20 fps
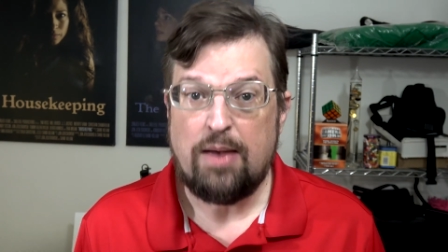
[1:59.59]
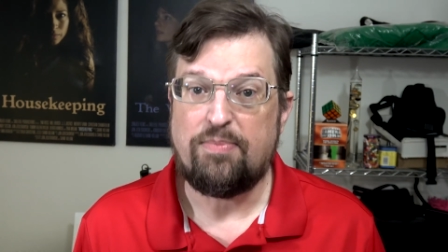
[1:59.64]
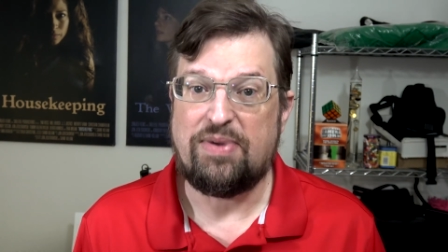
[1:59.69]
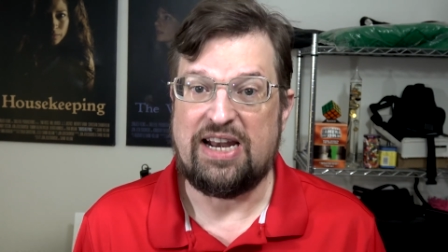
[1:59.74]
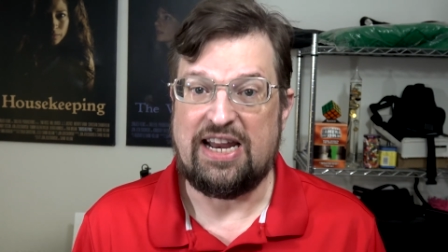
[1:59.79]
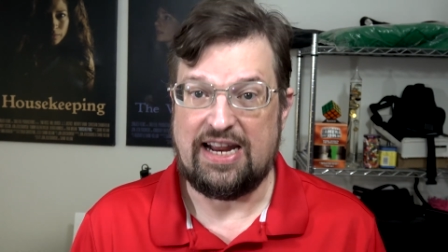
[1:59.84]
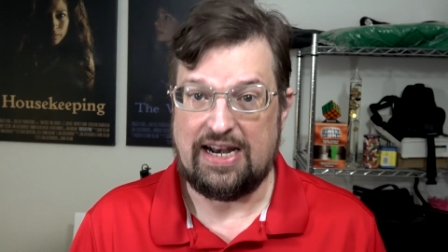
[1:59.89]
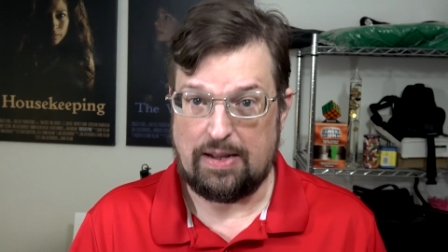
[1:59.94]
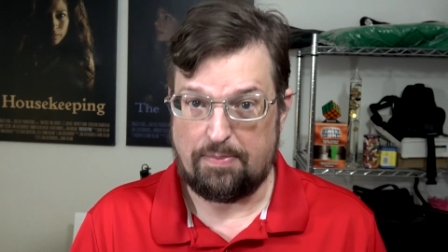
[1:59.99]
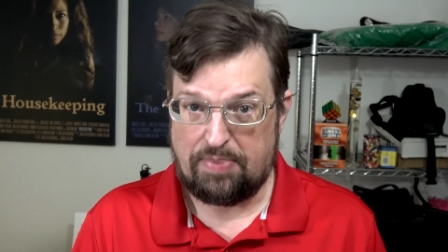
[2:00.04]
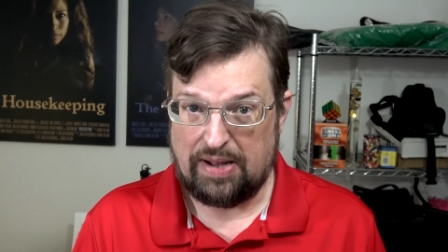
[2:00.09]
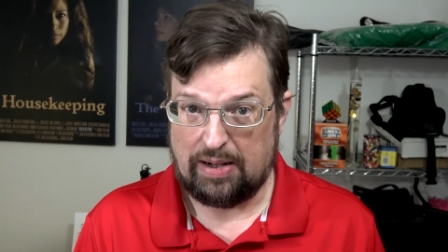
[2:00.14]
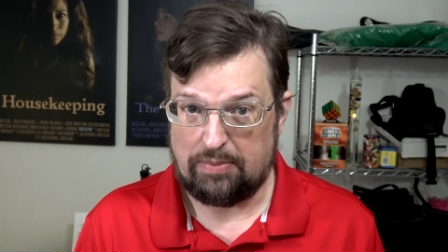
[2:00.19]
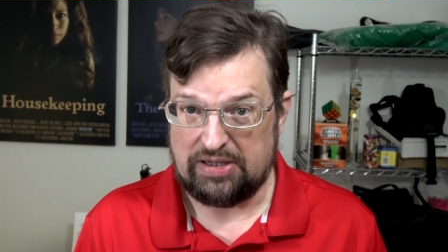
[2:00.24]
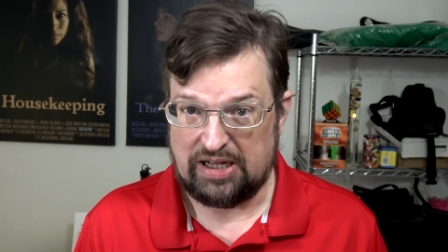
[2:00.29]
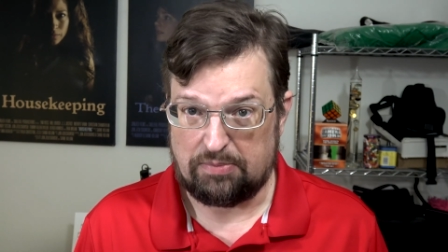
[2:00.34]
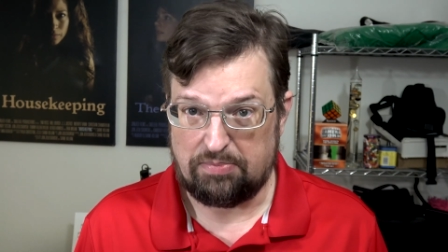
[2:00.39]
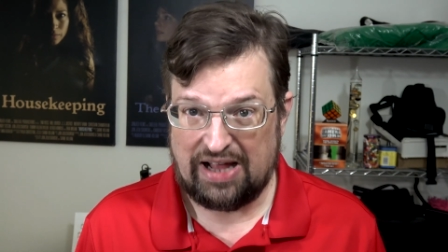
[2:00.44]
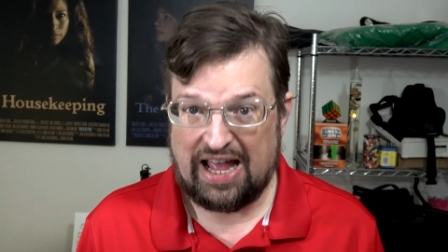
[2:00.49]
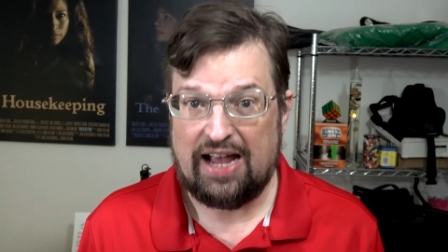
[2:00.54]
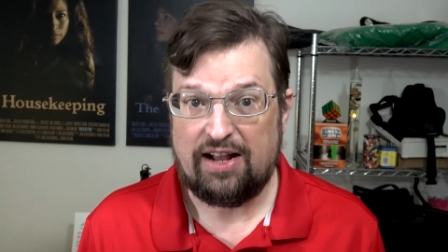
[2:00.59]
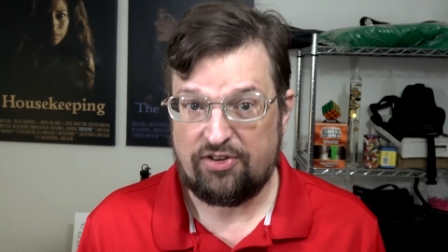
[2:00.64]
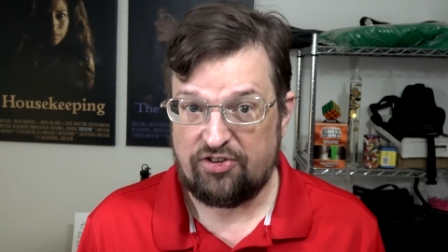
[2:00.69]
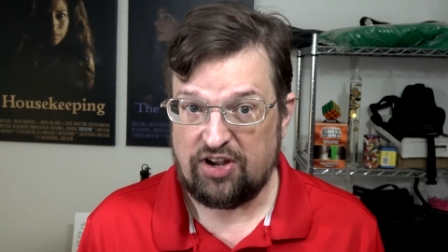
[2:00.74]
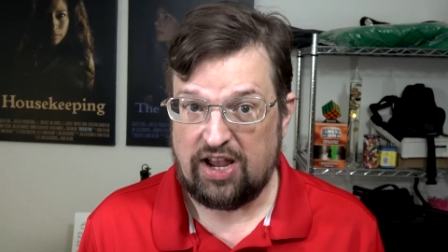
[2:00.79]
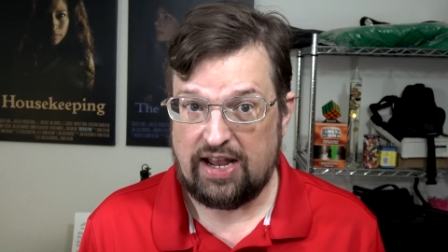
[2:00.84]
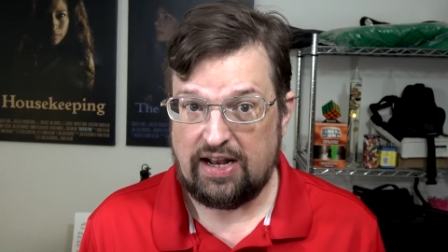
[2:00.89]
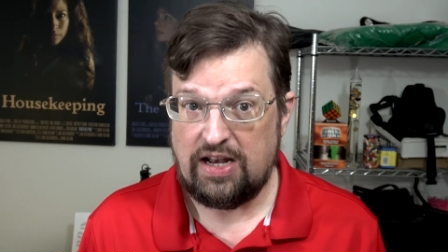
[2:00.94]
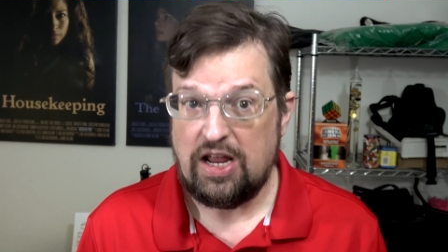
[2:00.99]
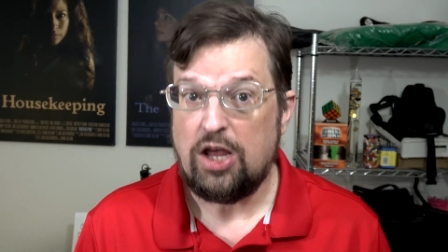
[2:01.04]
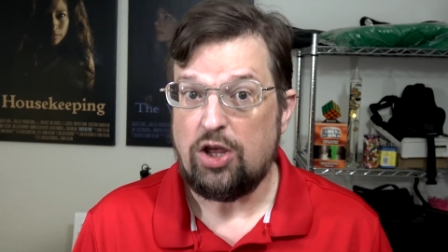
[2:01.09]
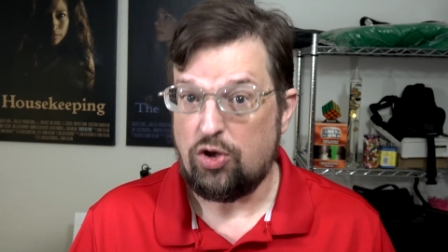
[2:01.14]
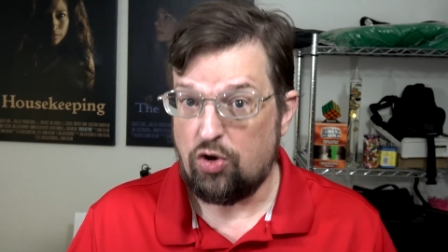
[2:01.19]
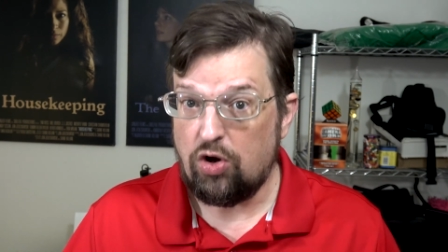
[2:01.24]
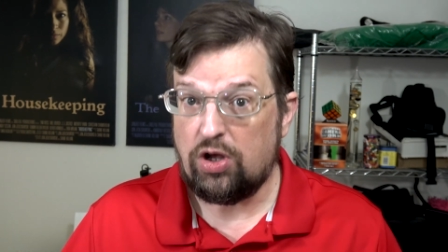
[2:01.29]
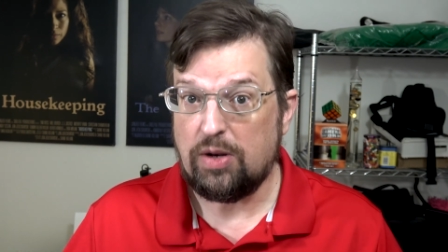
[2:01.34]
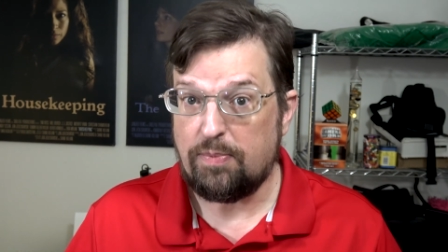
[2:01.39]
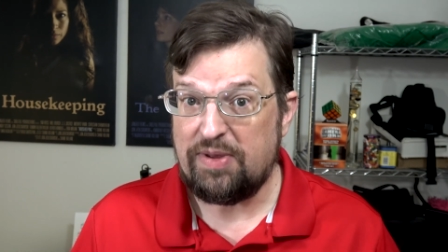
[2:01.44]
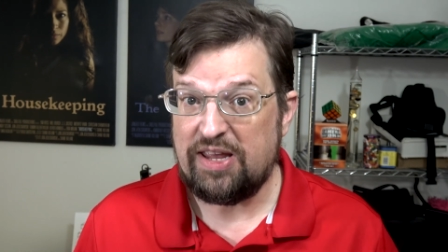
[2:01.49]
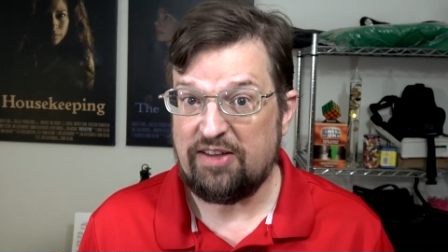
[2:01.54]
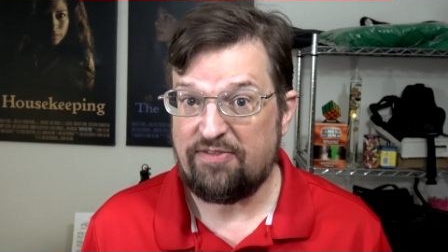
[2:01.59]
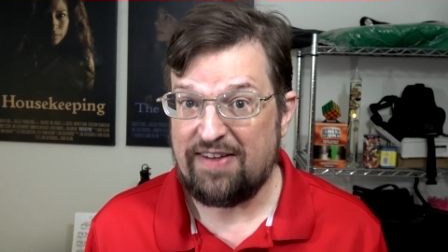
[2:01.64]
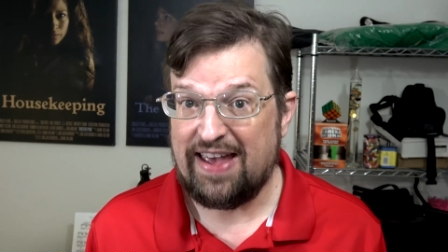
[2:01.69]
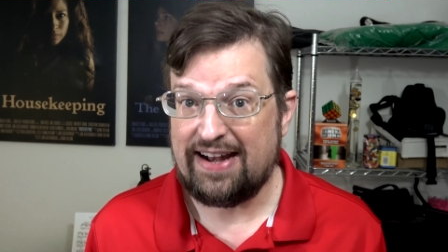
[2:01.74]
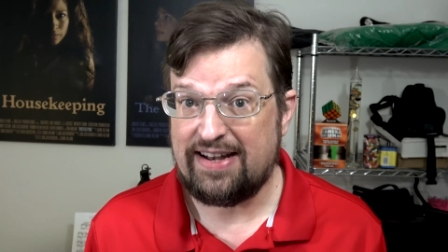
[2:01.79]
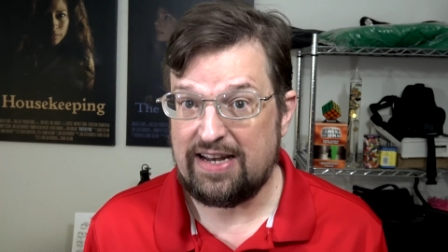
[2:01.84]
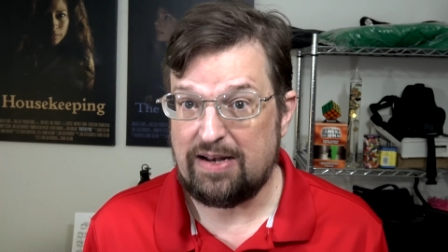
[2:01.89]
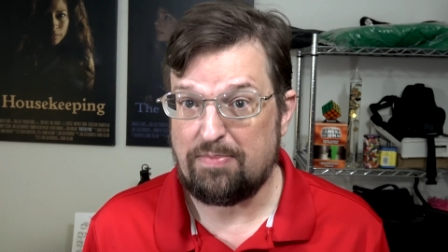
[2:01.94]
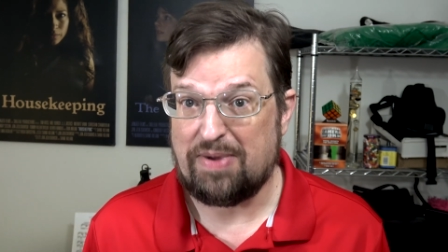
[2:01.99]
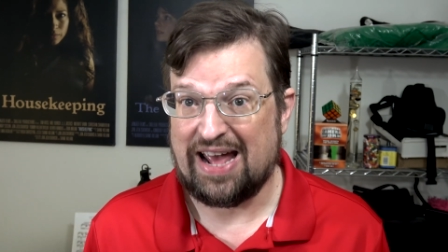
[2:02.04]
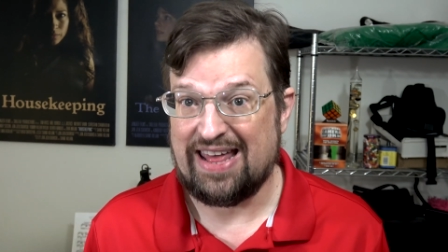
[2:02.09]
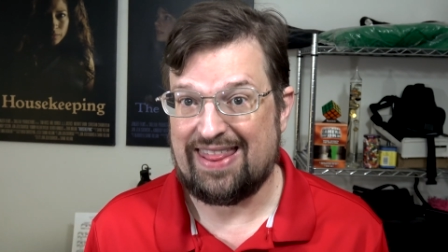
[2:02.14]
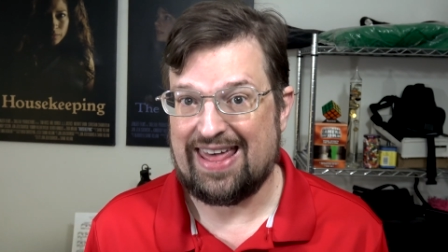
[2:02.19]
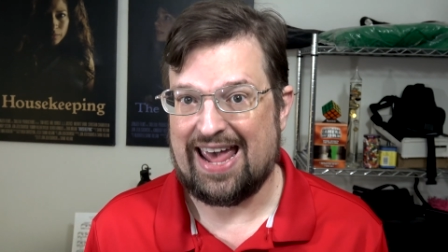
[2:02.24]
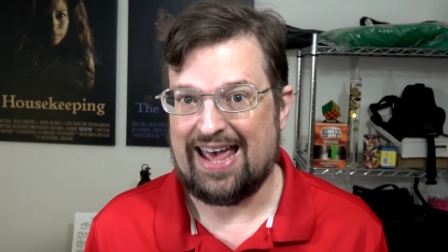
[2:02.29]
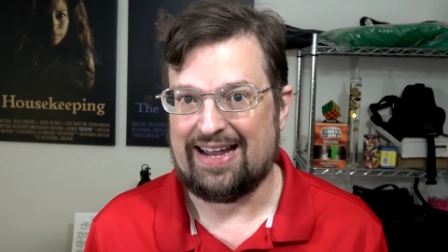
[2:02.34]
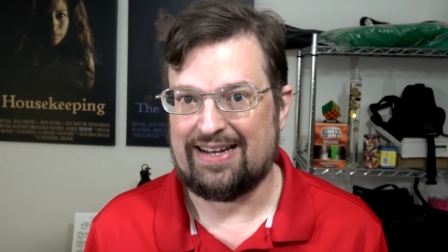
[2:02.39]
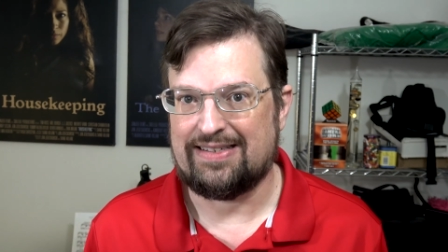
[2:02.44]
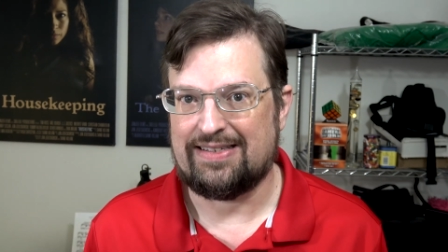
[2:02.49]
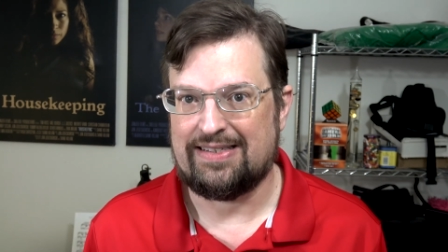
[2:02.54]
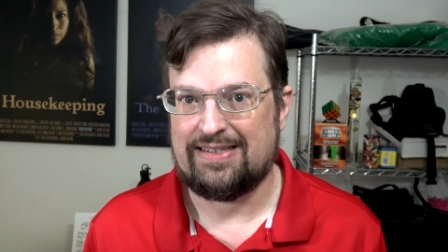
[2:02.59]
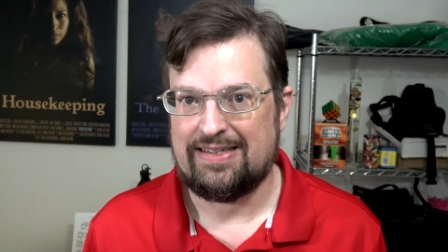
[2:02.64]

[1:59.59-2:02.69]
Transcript: but in a public blockchain, you could be affected by that.